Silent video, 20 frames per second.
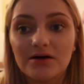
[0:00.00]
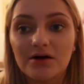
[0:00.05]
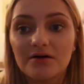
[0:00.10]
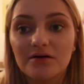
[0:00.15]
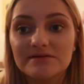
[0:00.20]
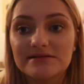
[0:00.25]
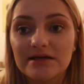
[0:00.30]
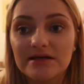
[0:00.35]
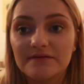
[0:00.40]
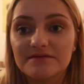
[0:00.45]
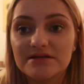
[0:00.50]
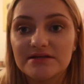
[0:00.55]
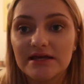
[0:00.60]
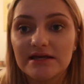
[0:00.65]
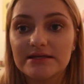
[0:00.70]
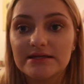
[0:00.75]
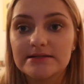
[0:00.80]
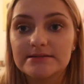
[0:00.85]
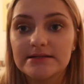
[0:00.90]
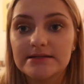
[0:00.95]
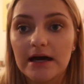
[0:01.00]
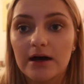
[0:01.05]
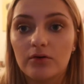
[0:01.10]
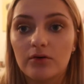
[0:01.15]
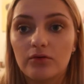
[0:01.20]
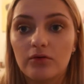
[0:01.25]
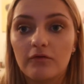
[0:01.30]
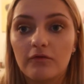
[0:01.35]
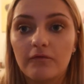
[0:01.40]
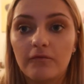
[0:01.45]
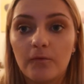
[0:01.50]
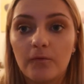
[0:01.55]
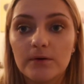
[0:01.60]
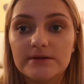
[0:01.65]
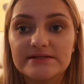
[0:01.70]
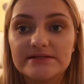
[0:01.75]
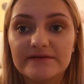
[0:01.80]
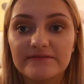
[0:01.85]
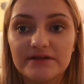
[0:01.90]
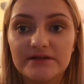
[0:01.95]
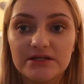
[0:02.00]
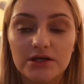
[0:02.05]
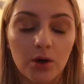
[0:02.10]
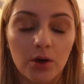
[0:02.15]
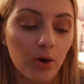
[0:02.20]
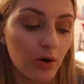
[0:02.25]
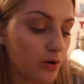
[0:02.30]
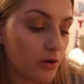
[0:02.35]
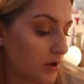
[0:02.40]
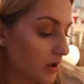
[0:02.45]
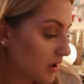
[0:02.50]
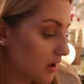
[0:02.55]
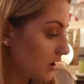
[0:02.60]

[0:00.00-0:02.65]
Obviously I've taken it down for the video.